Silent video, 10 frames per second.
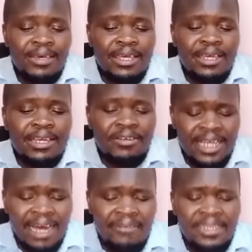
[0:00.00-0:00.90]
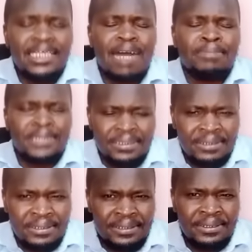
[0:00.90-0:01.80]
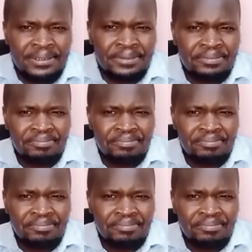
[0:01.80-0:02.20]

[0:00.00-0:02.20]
in Rigathi's absence.